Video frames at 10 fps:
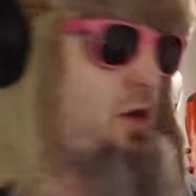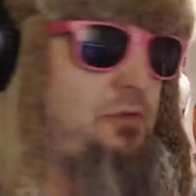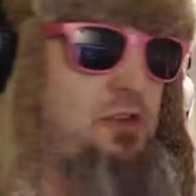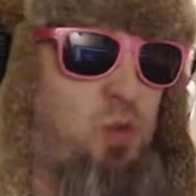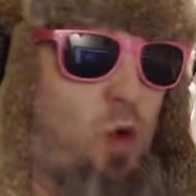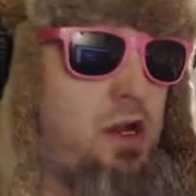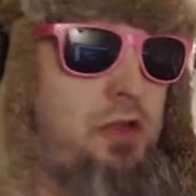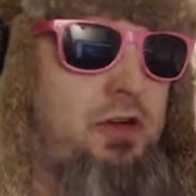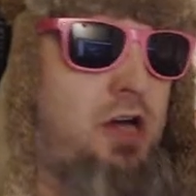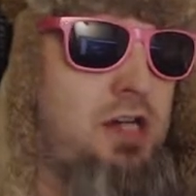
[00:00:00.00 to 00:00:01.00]
if he's won
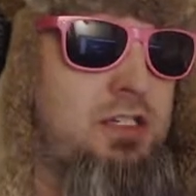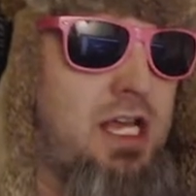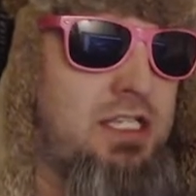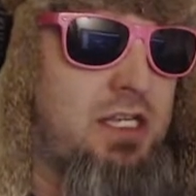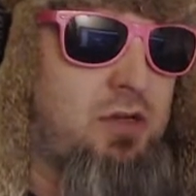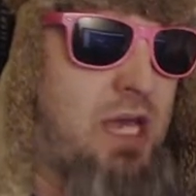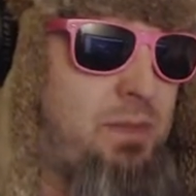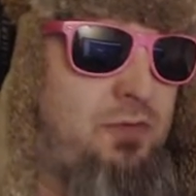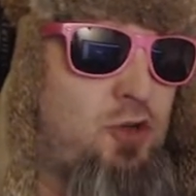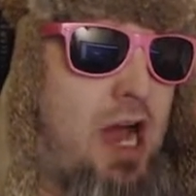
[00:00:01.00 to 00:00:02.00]
other contests. I don't keep
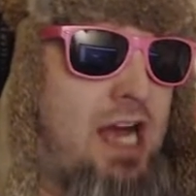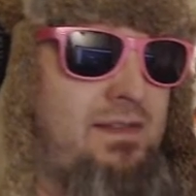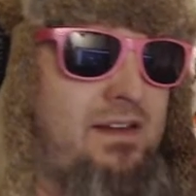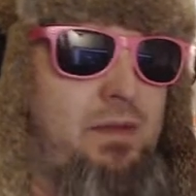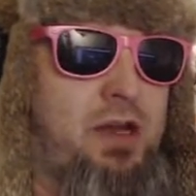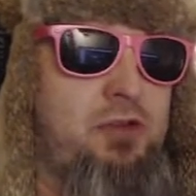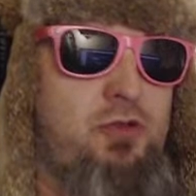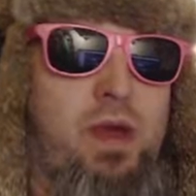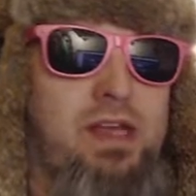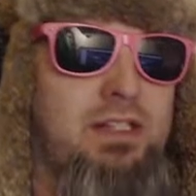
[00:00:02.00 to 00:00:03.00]
up track of everybody who
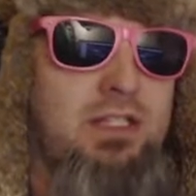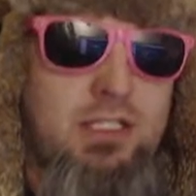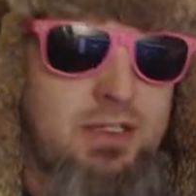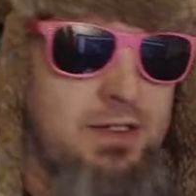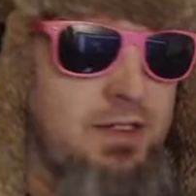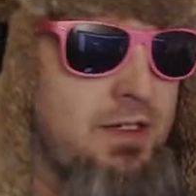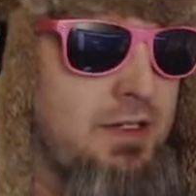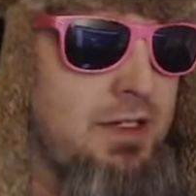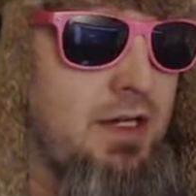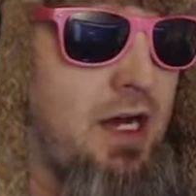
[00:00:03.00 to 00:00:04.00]
wins.
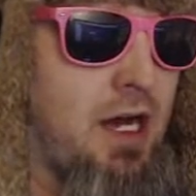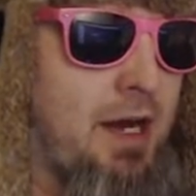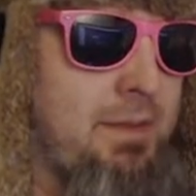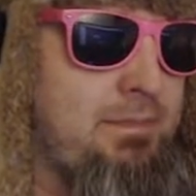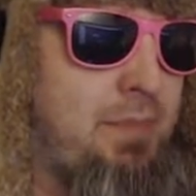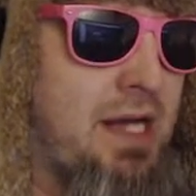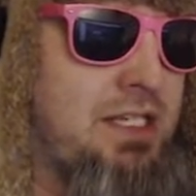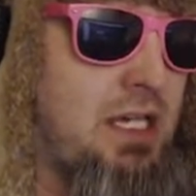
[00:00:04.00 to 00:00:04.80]
But